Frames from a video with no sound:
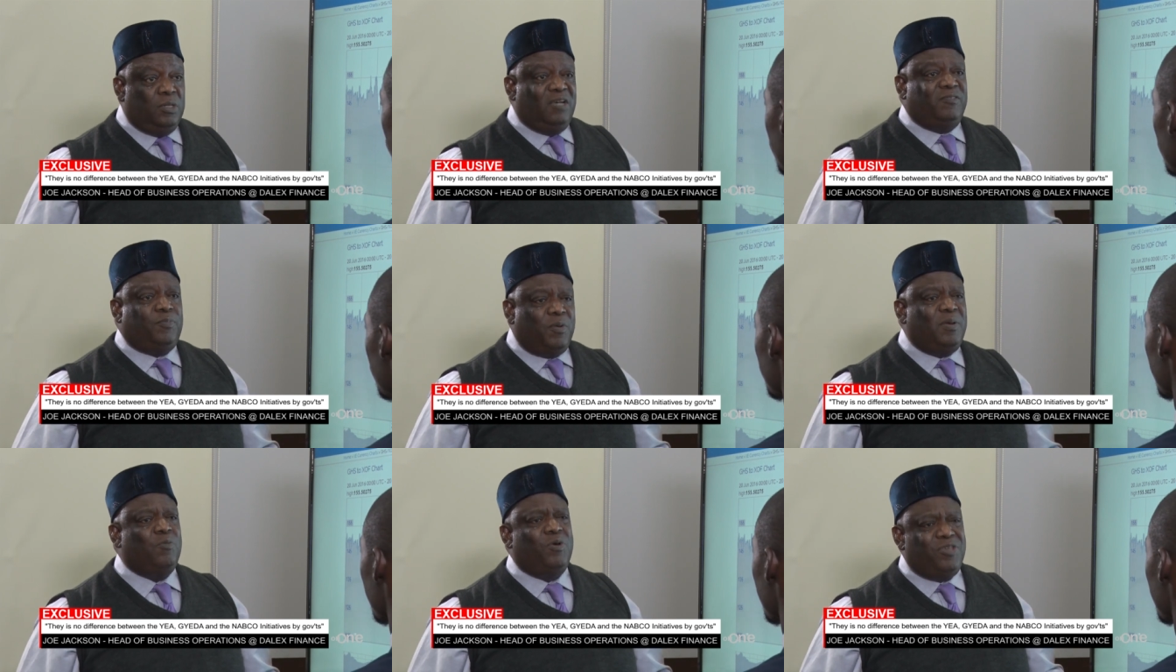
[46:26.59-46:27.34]
I have a
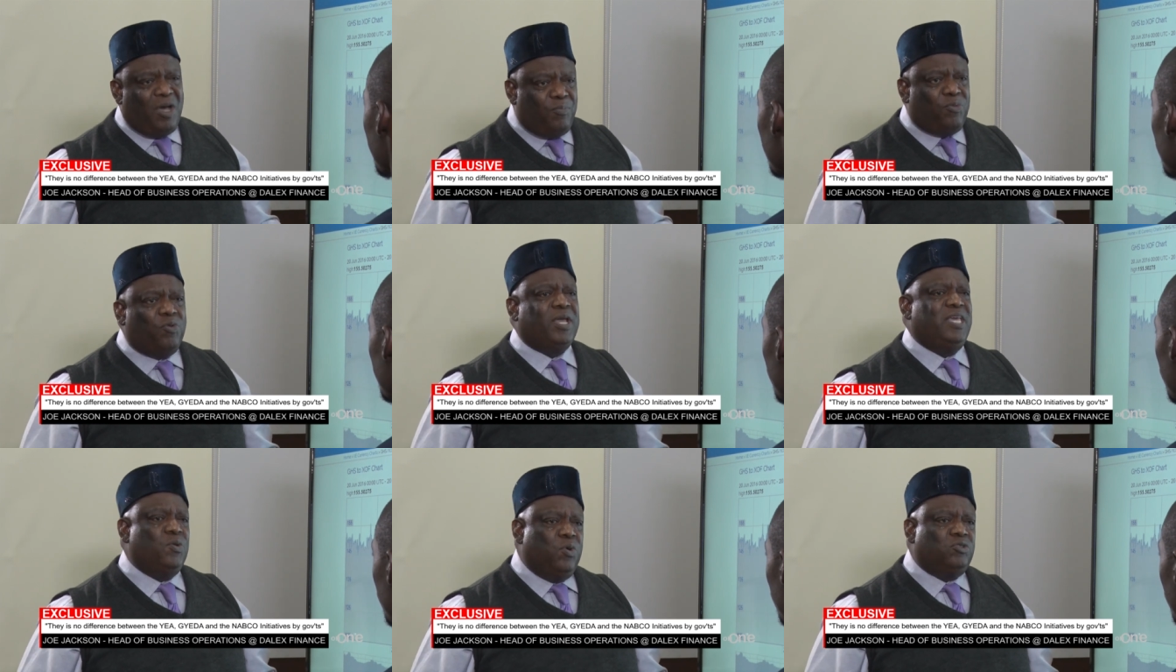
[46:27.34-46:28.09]
problem when you are broke
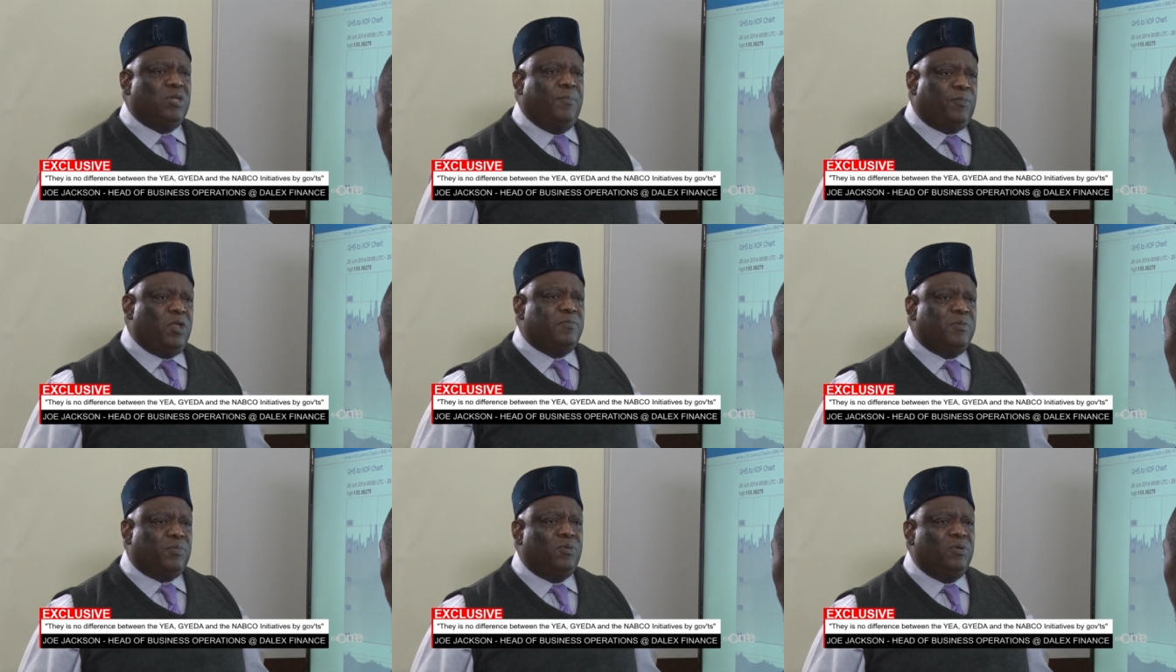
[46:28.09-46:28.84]
and you want to employ
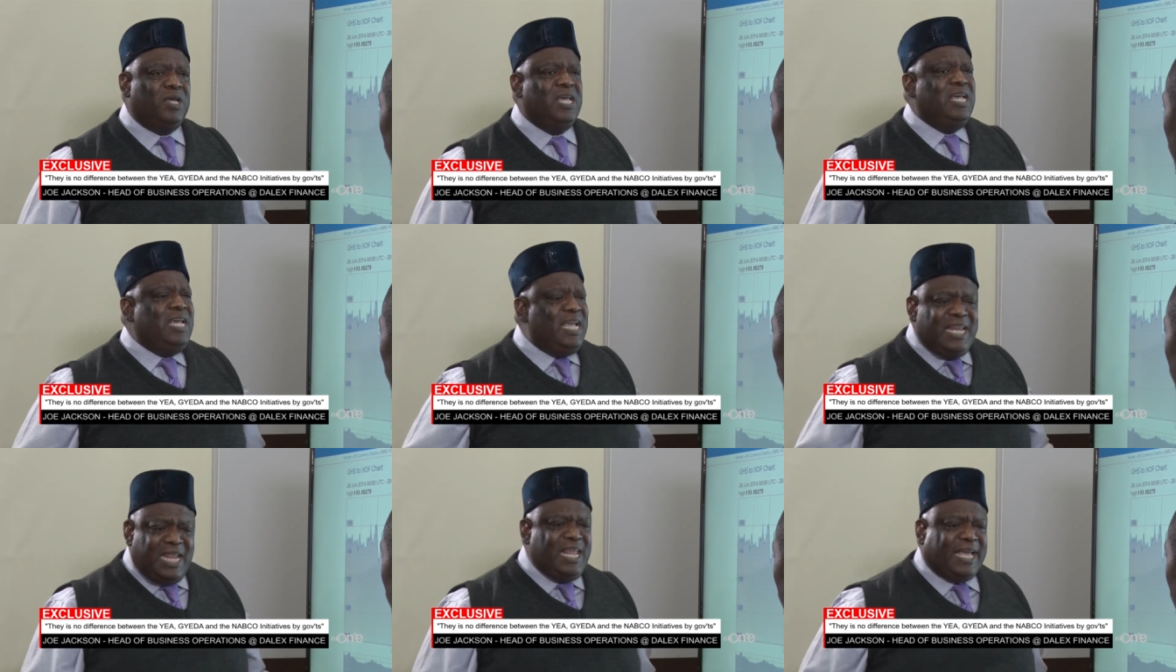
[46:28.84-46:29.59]
people.
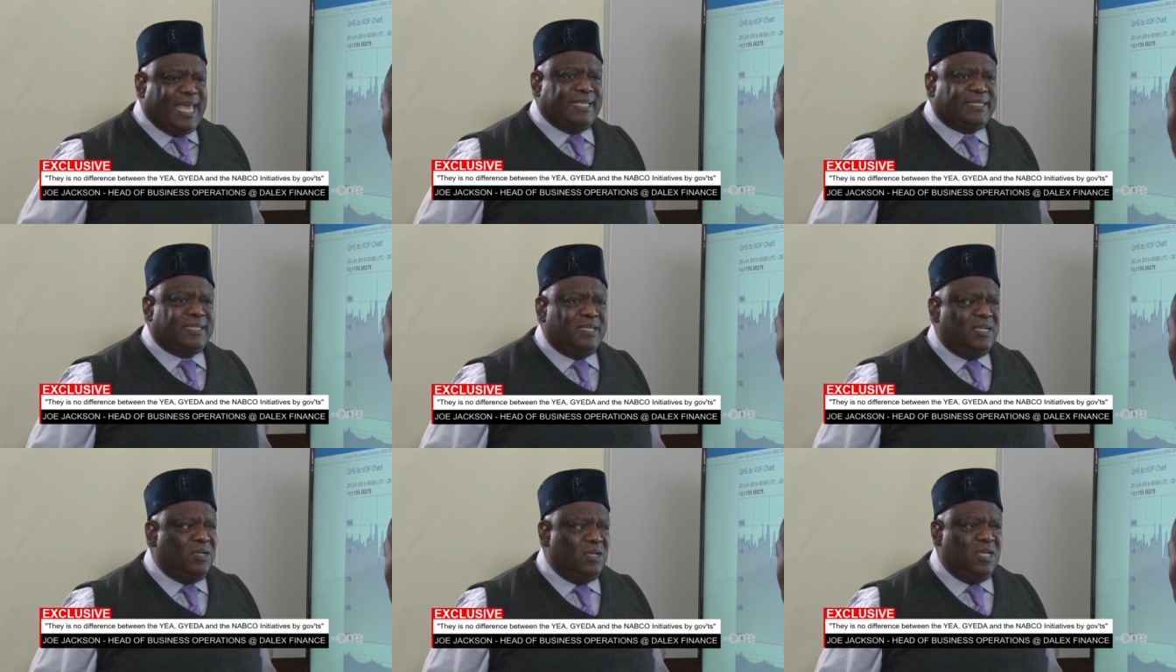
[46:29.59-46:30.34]
In any case,
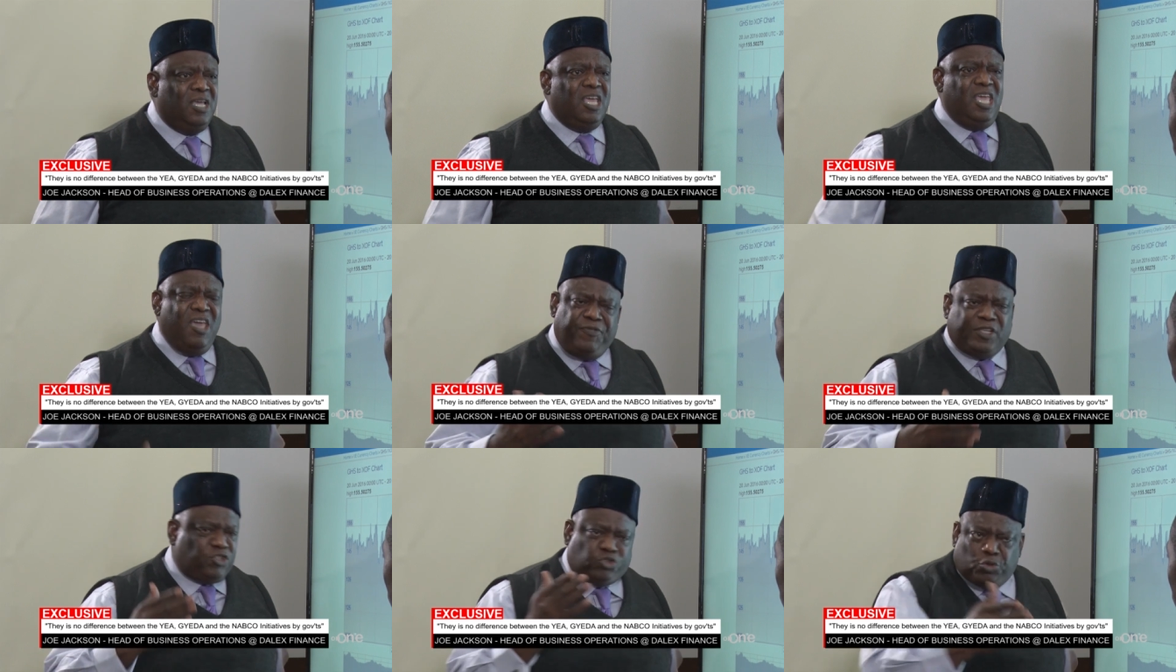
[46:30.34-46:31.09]
if
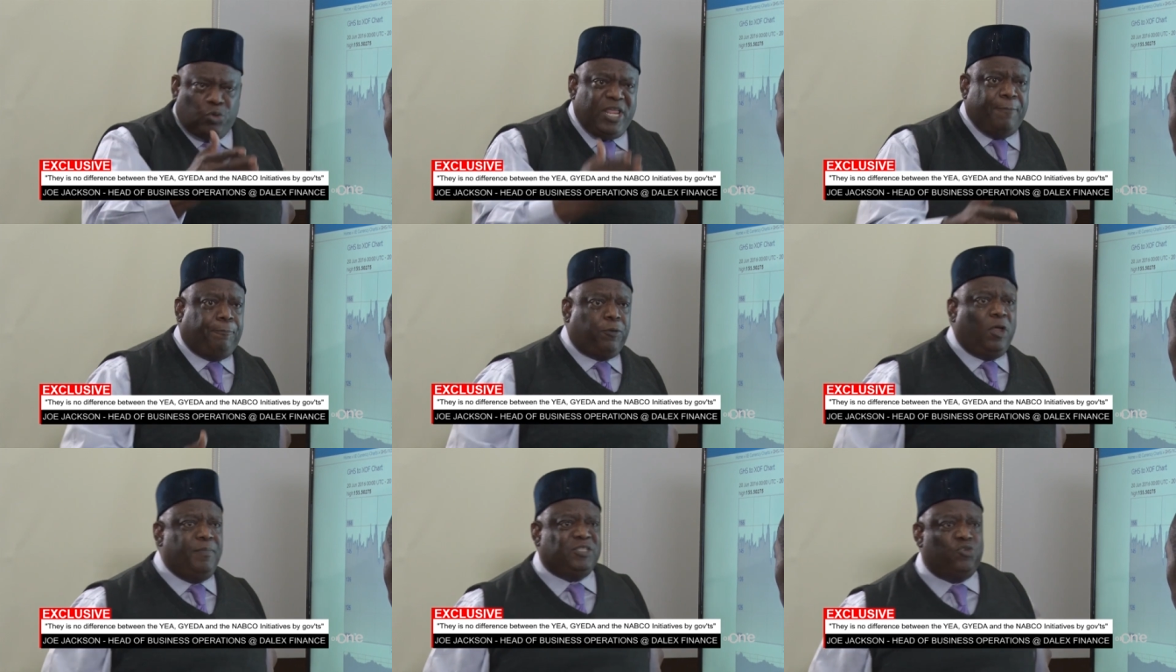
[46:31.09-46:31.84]
it is truly
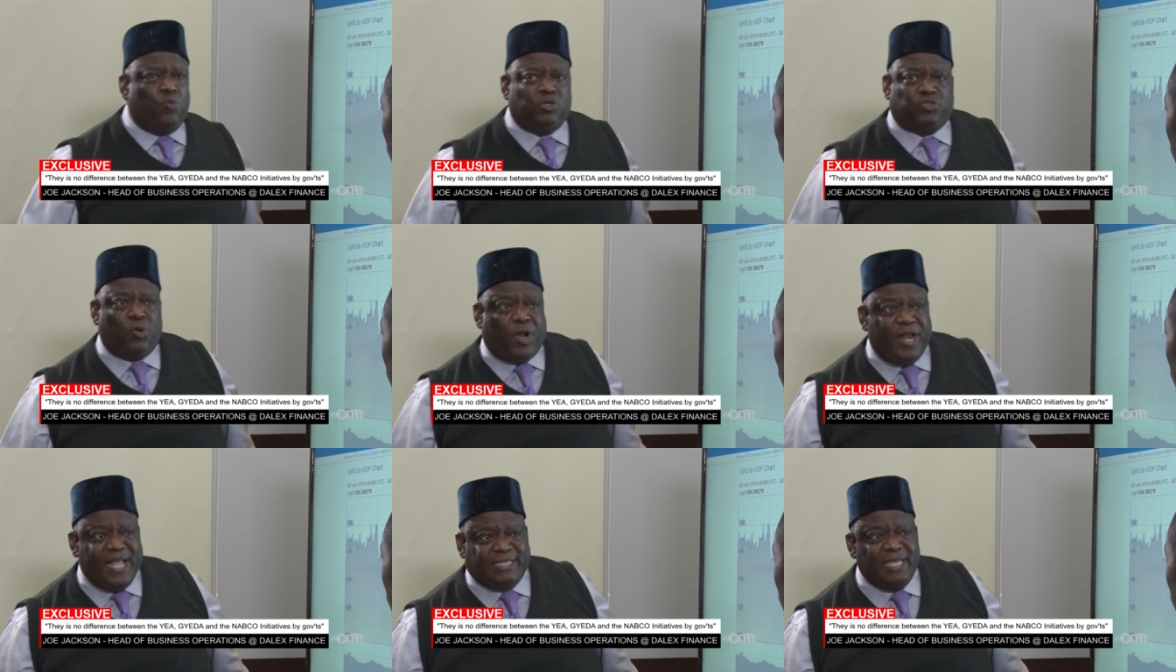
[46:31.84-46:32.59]
employment you want to
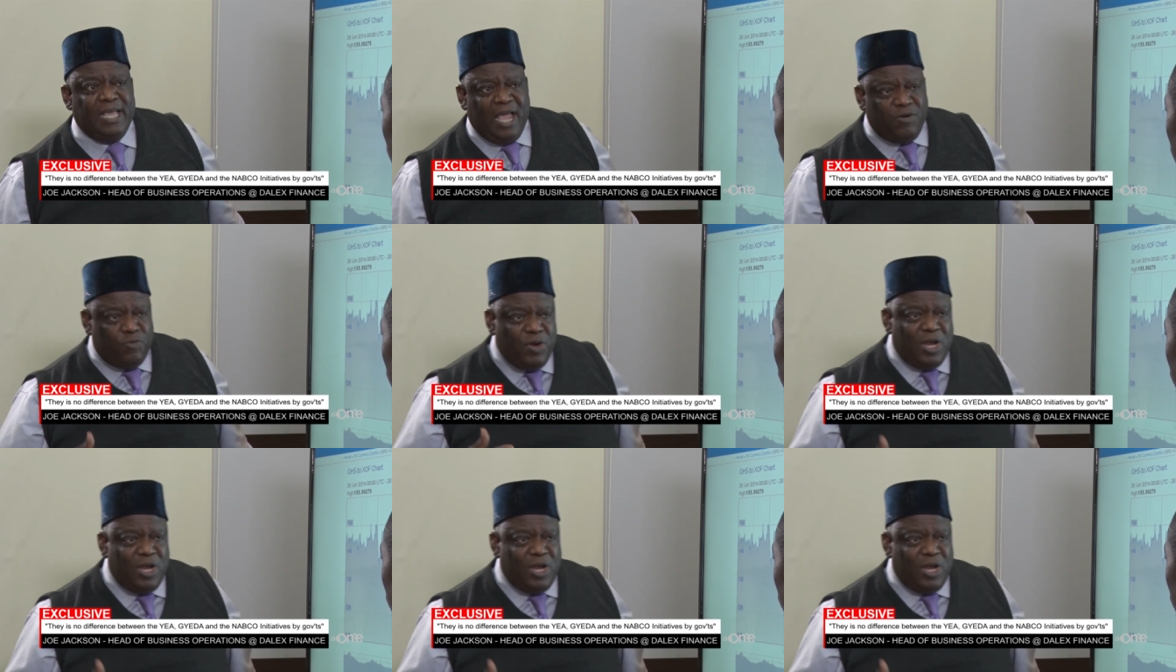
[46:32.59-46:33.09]
create and